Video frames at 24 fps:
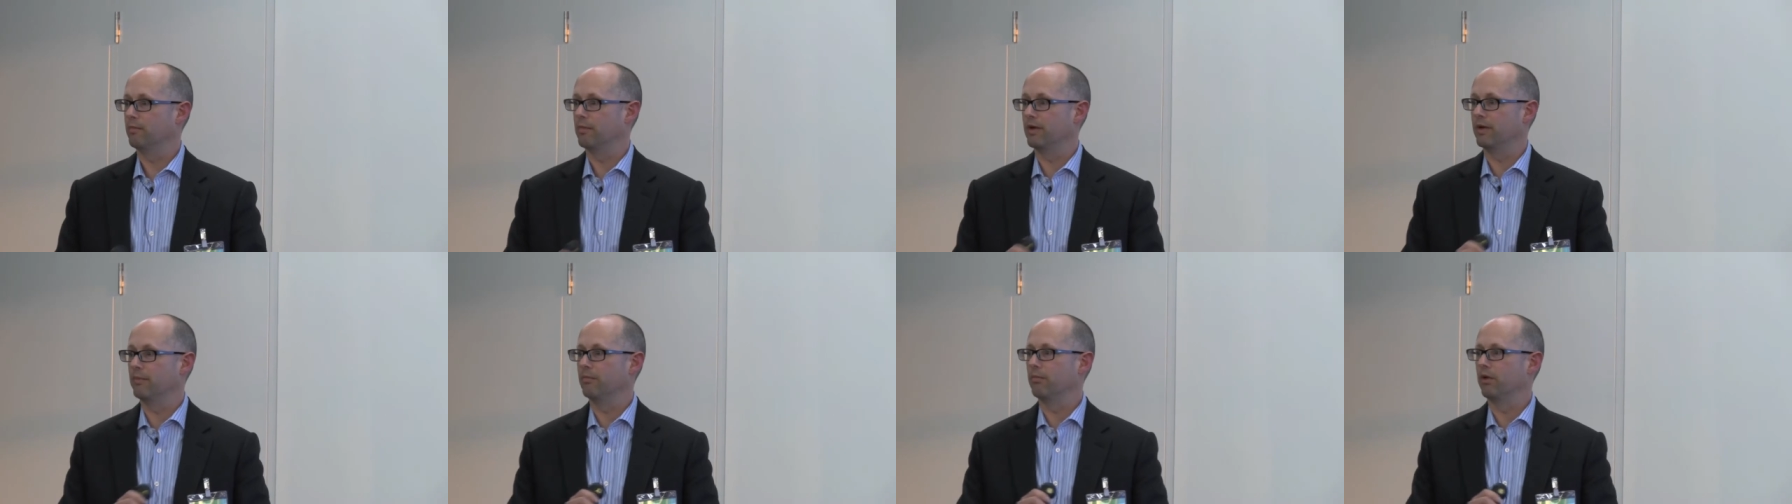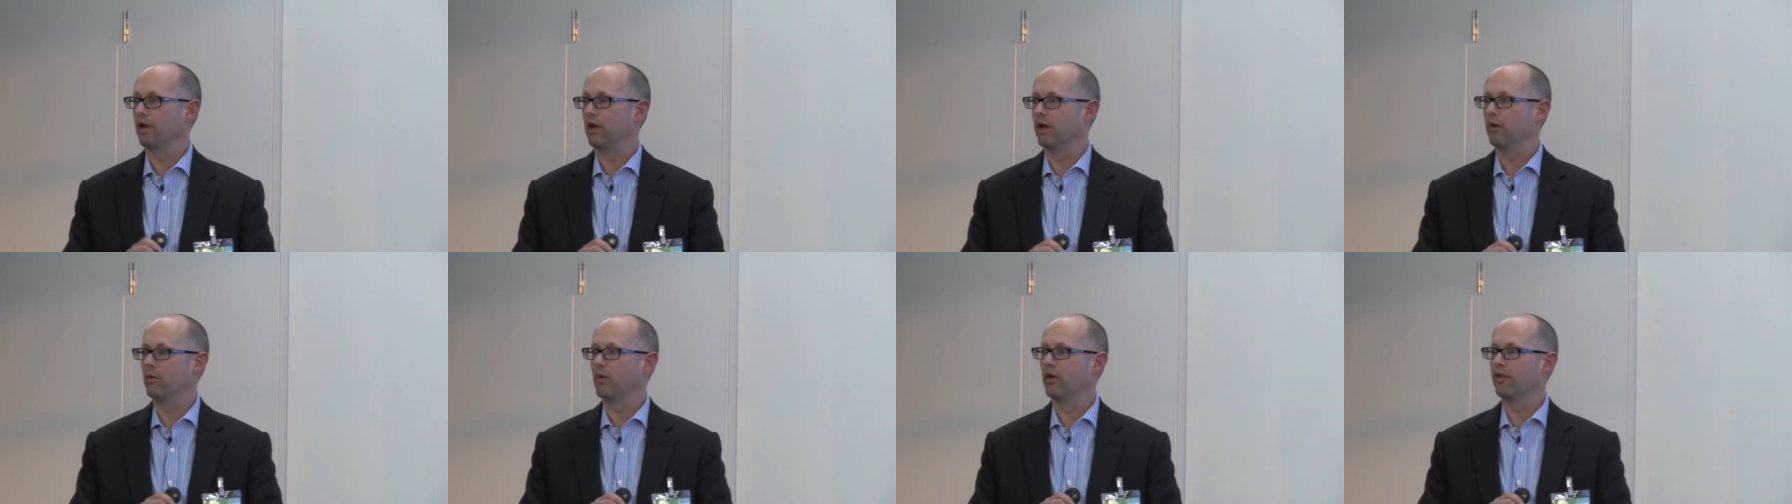been
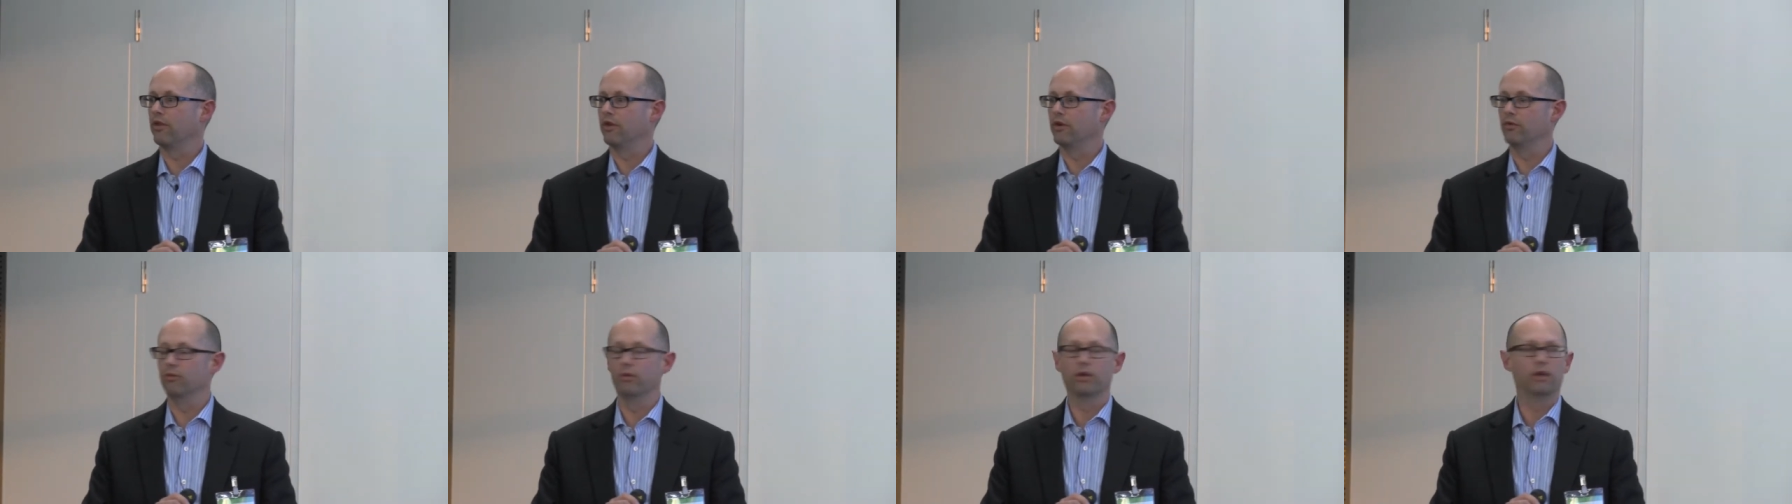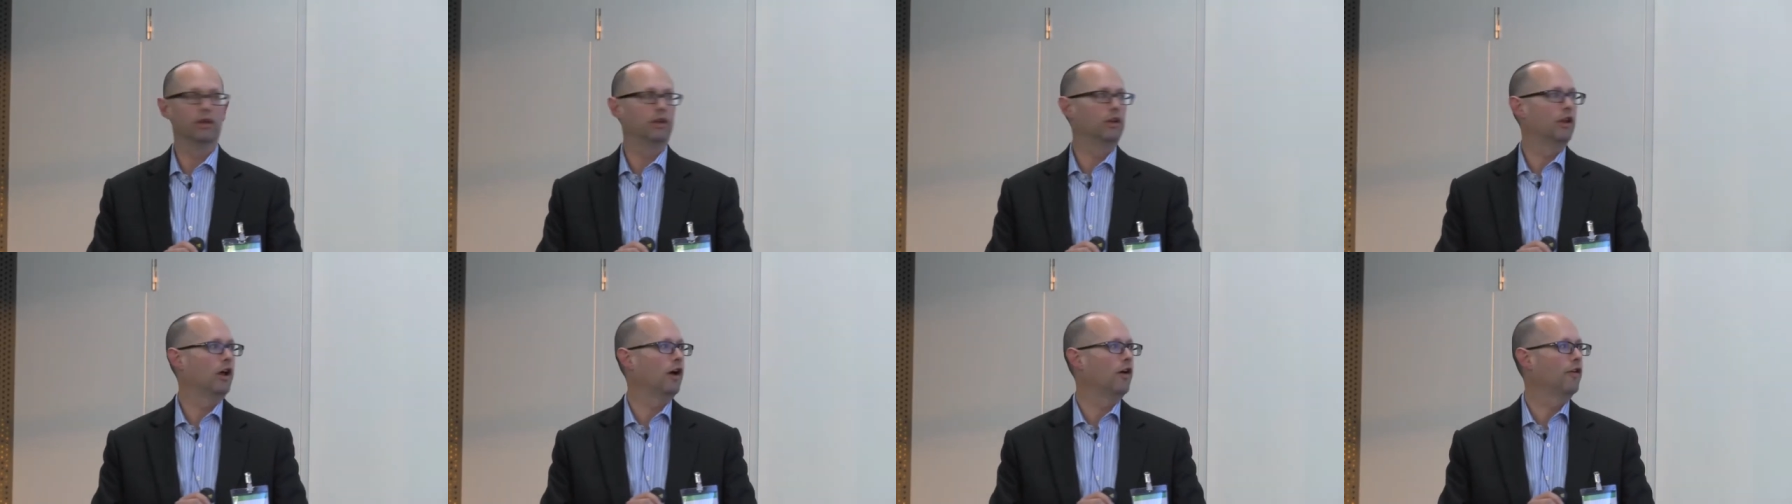playing with and
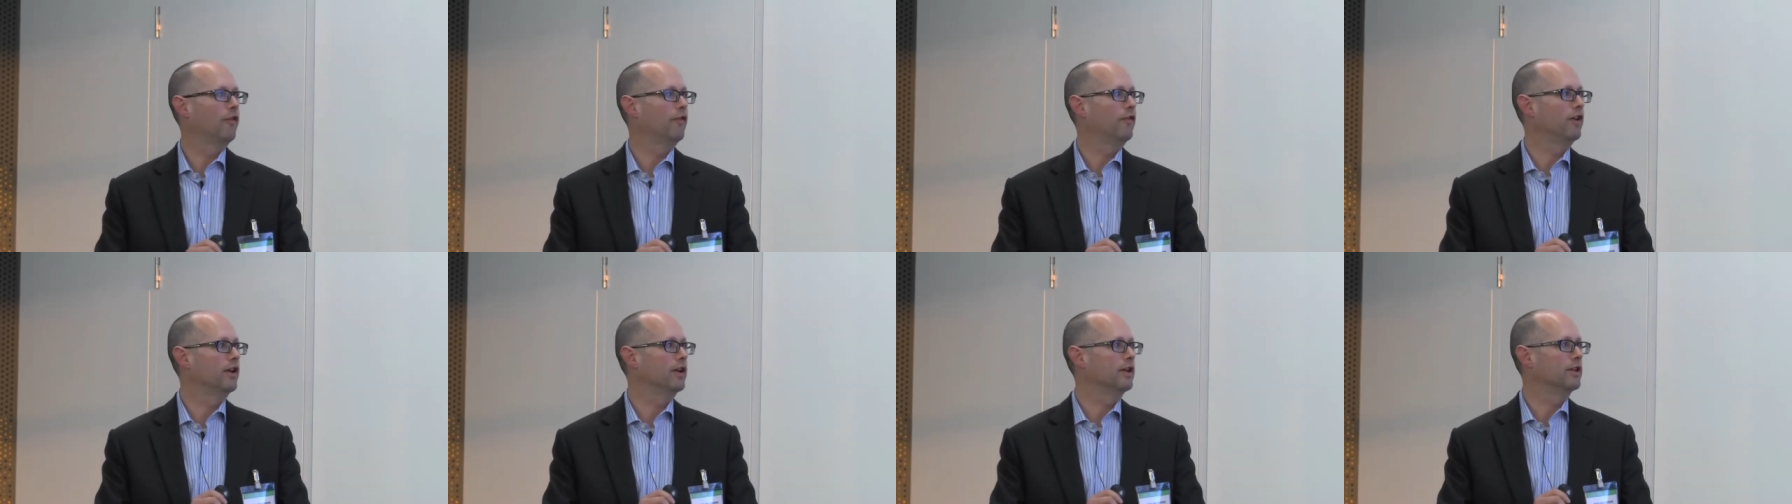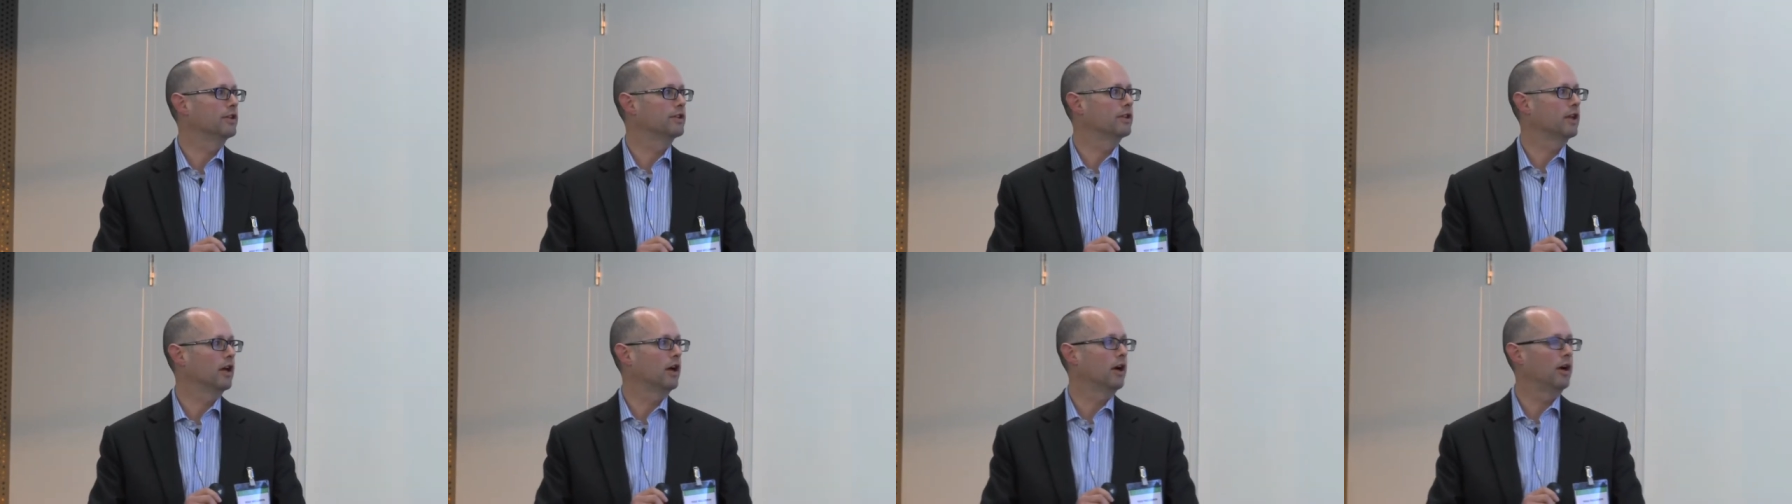really love
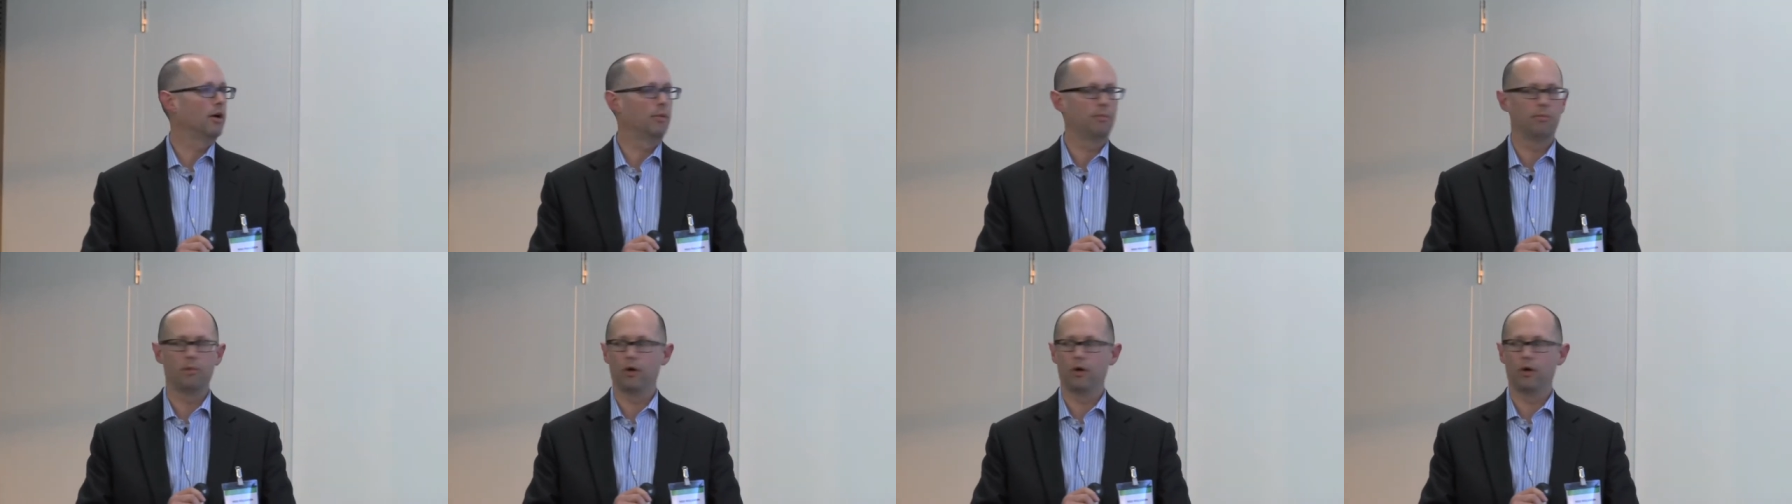is uh,